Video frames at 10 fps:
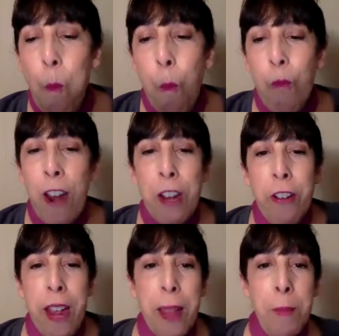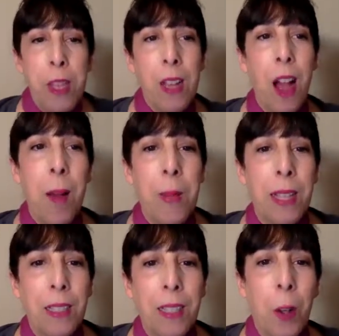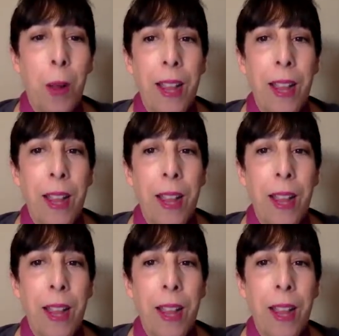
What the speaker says: Write your name in the comments so I